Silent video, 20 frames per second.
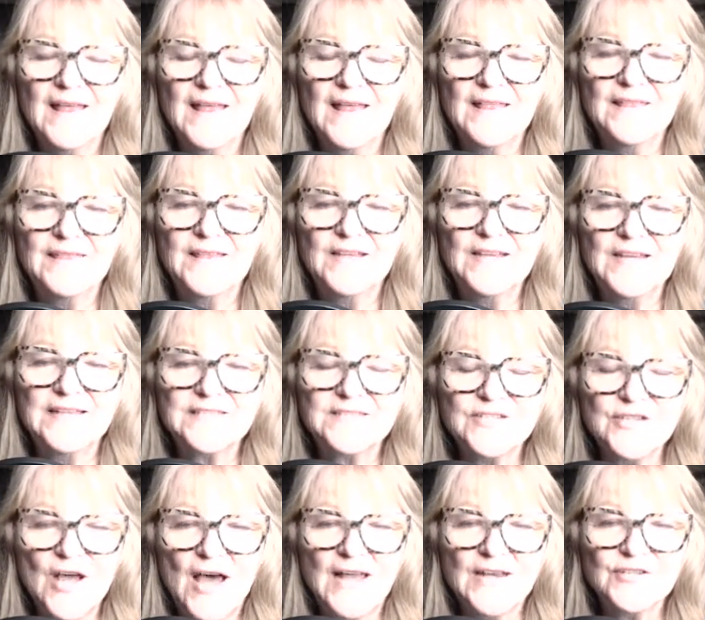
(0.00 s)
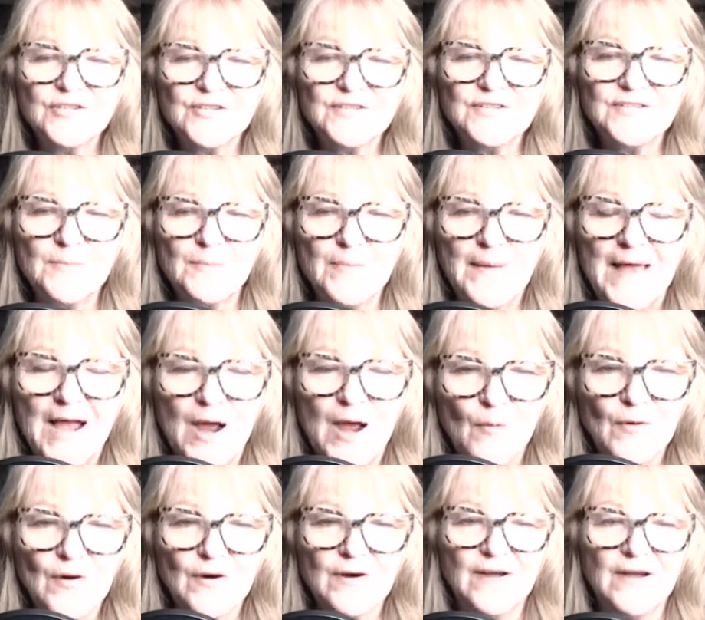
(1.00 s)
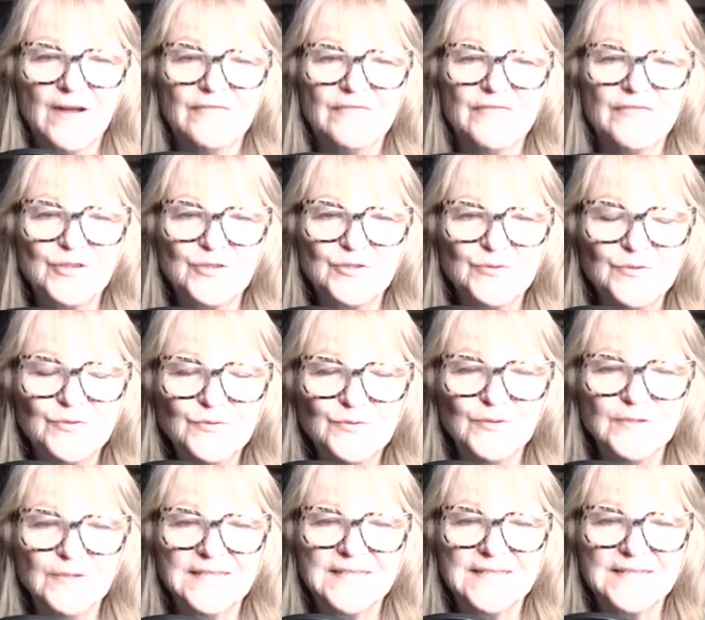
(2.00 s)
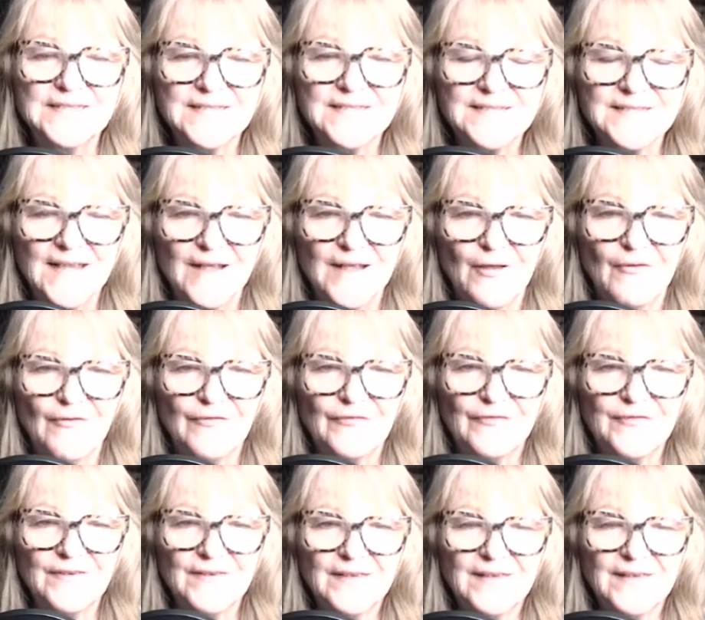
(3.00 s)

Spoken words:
it's not just the power of the tool itself.